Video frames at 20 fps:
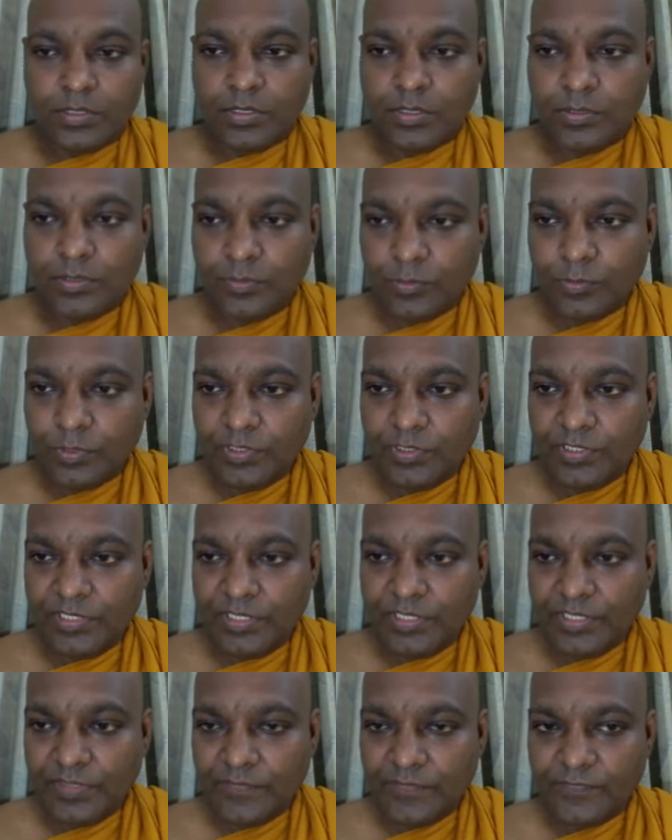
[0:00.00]
What they
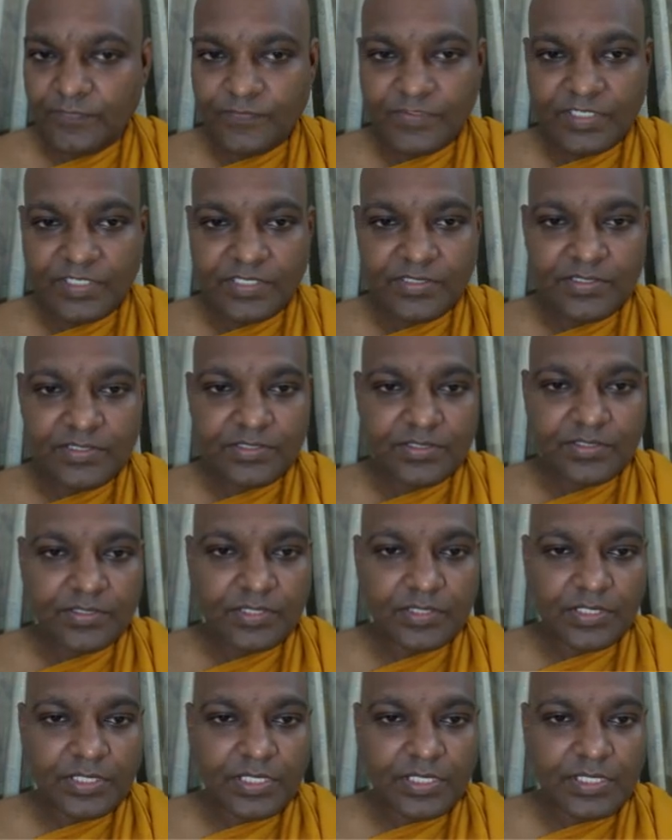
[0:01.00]
have done
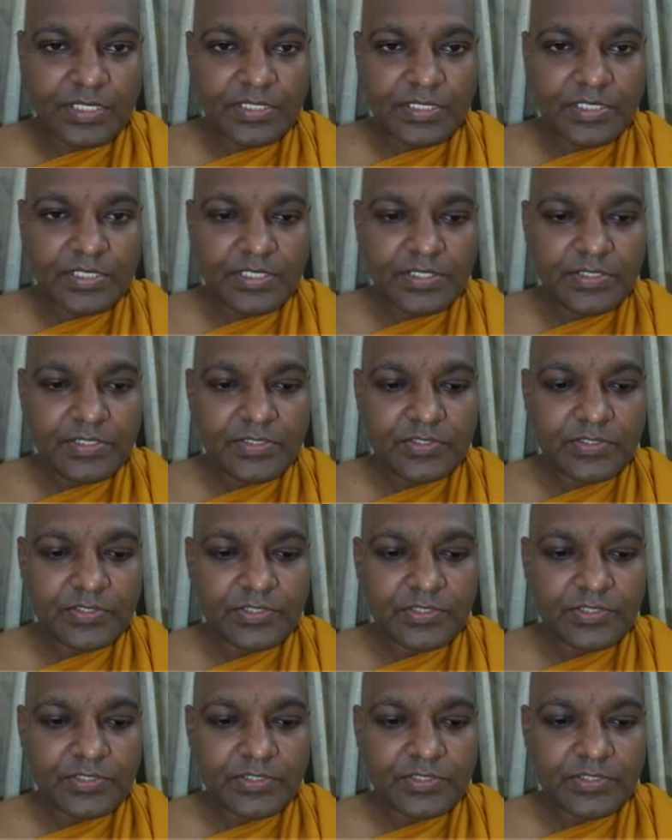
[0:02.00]
is